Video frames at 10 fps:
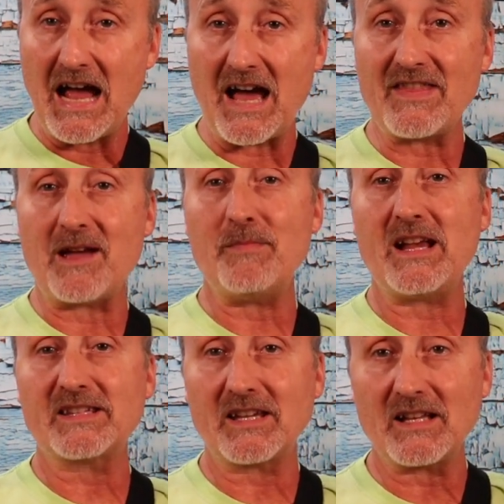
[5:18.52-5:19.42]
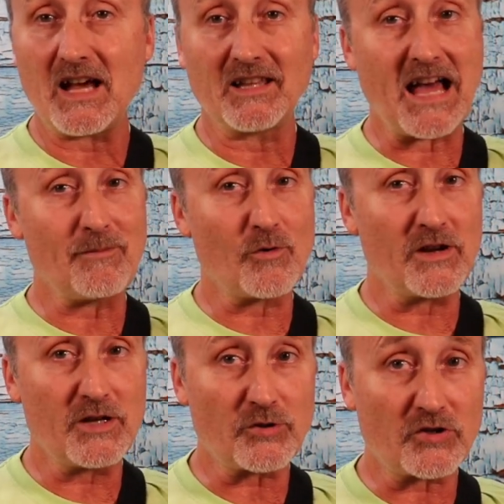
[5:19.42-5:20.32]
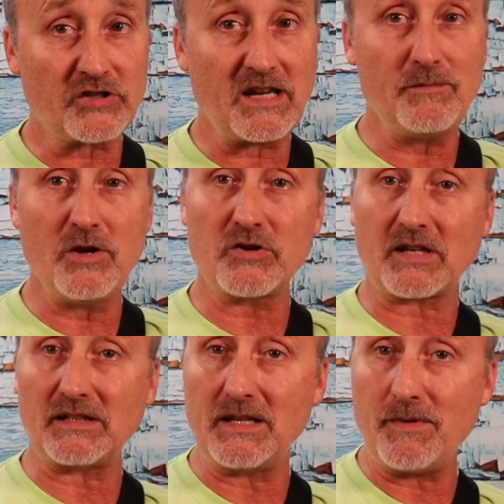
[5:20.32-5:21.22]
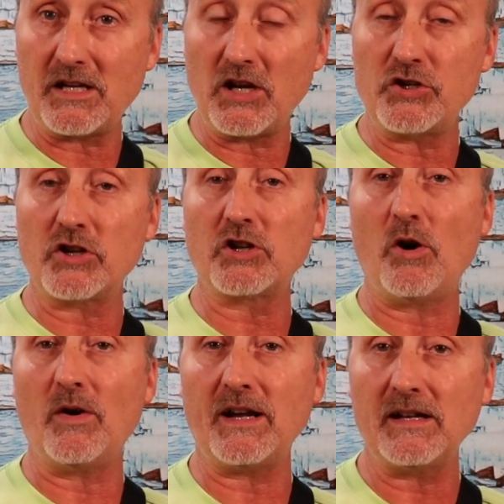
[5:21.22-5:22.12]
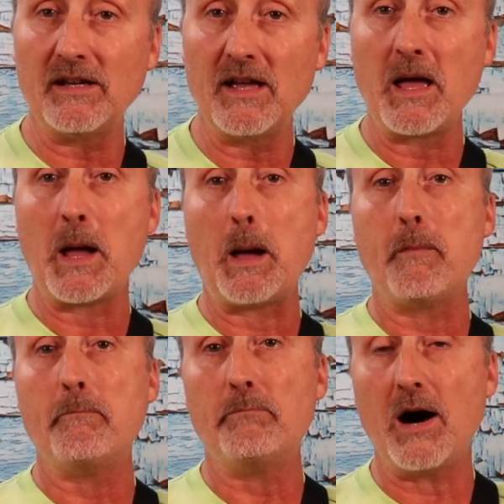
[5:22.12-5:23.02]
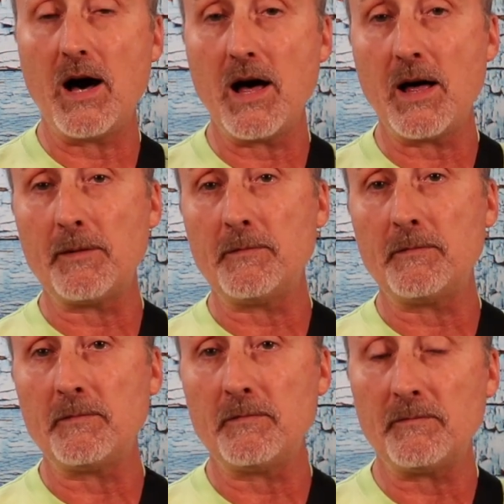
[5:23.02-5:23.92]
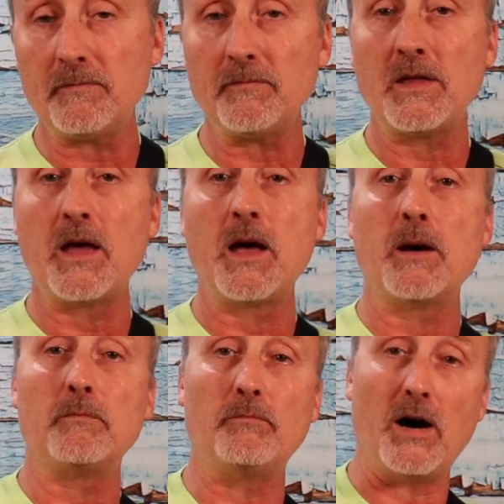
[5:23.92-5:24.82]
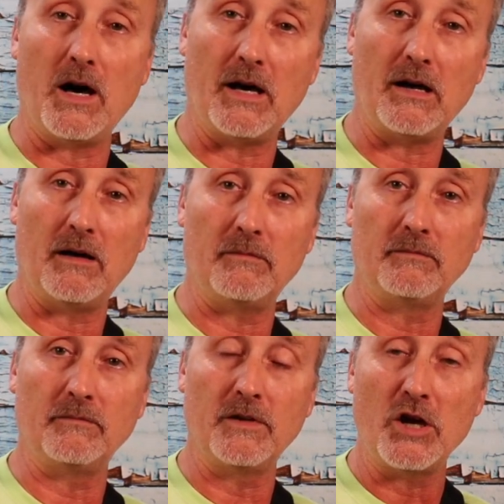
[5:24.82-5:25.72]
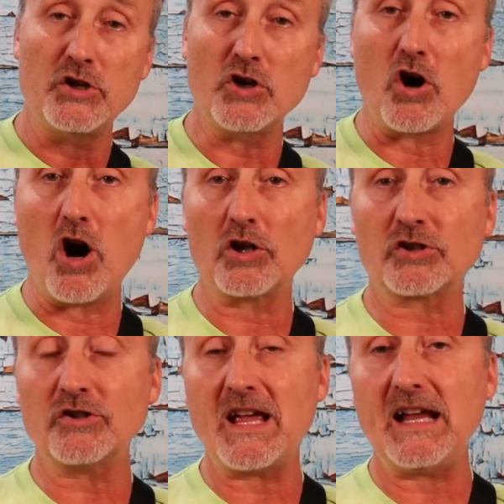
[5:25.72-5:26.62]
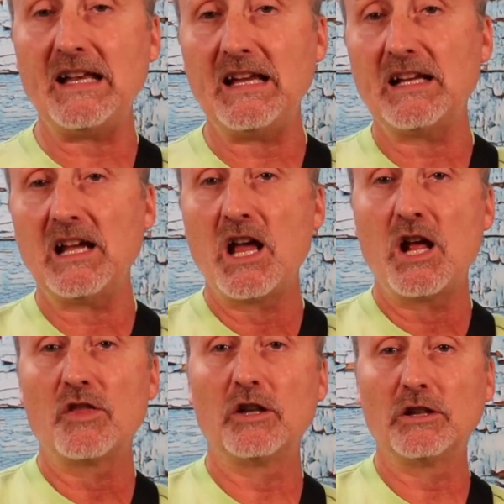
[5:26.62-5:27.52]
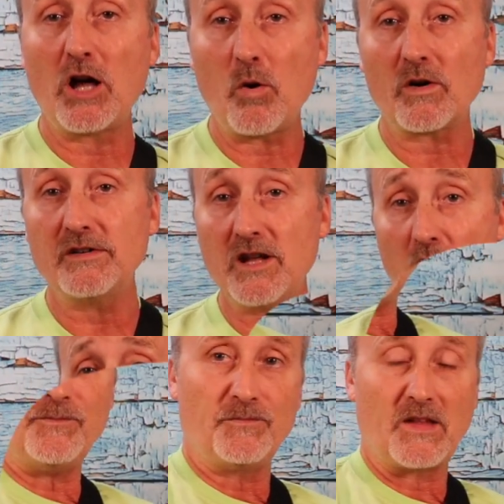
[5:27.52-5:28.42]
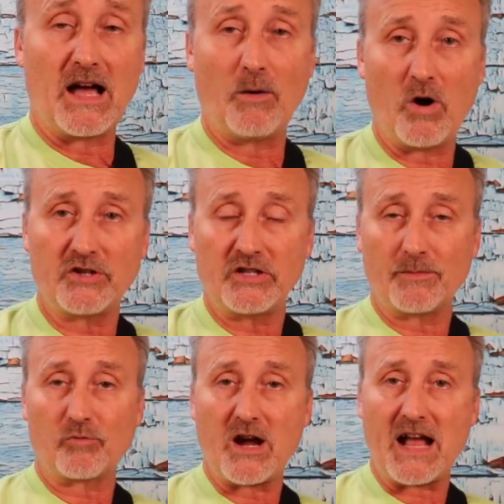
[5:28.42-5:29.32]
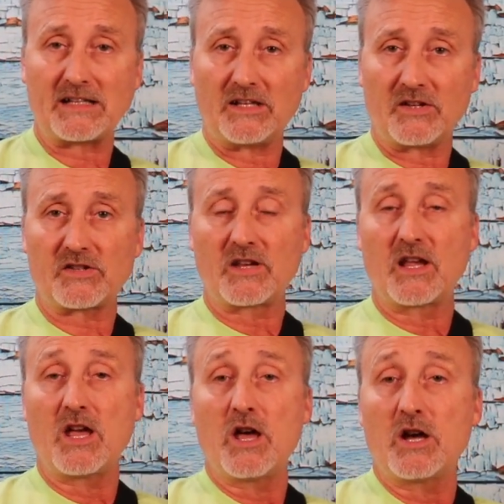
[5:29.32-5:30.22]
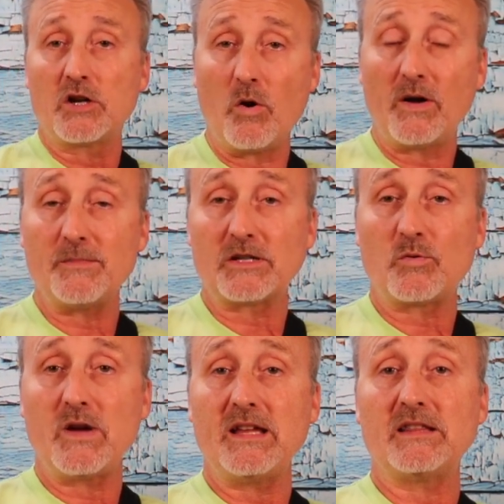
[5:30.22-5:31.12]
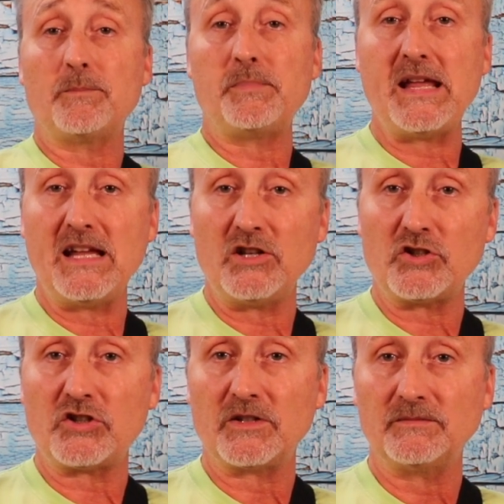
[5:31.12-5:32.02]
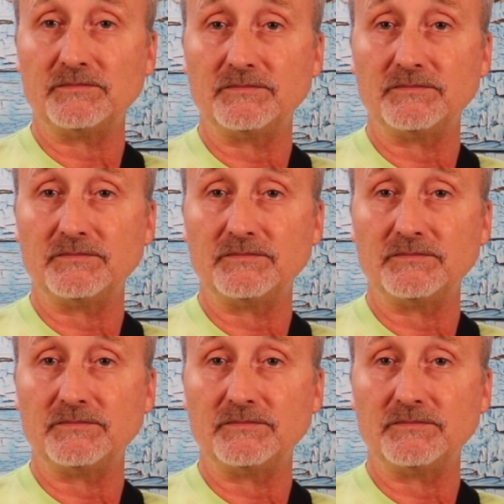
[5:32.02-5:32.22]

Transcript: That makes it a lot more interesting musically because you're going bum, bum. You're alternating the lower note. I want you to practice going between the pinch